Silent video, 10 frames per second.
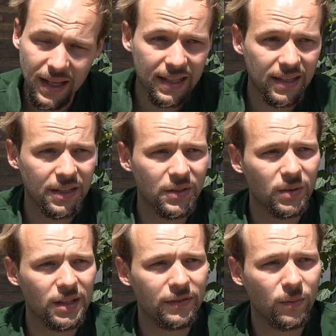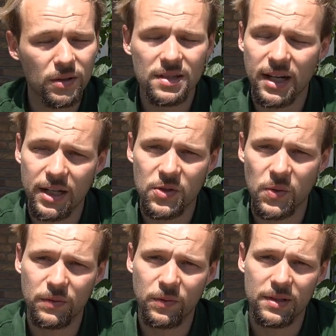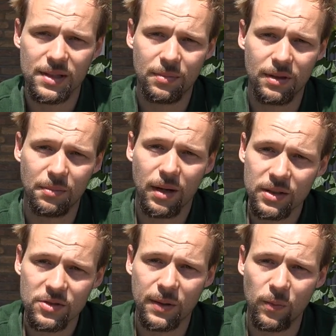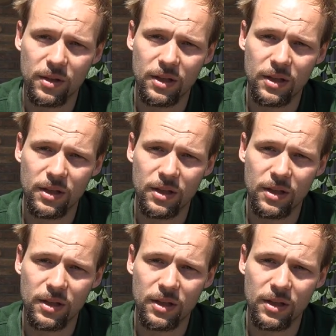and then you leave one side shoot, for example, in March and